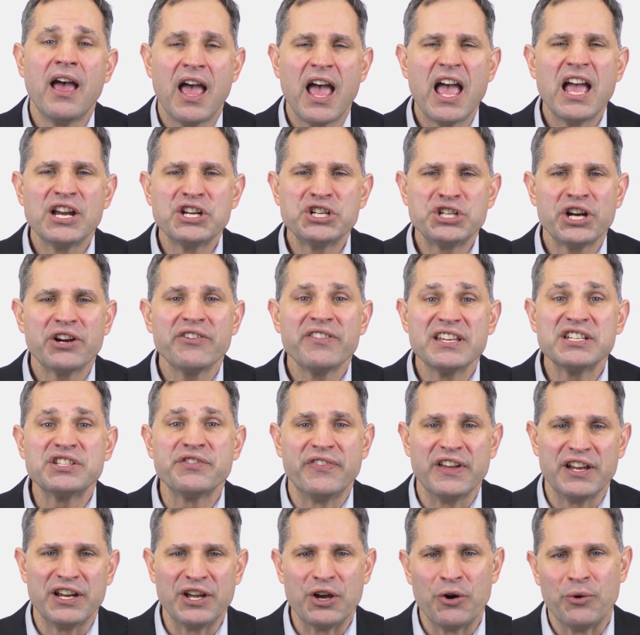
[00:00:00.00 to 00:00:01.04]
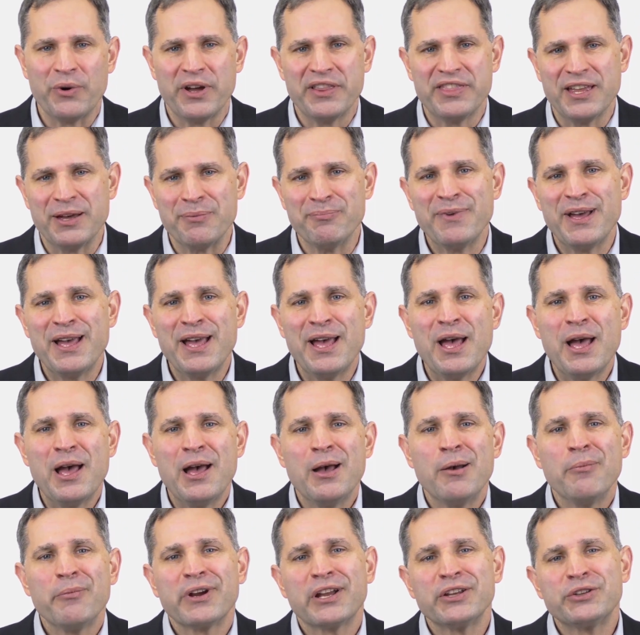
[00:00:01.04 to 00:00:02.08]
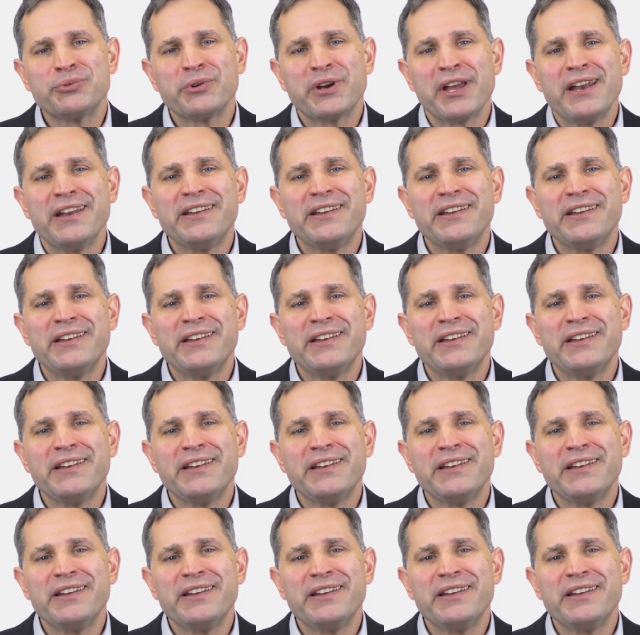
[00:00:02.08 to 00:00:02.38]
share this video with them, because we're going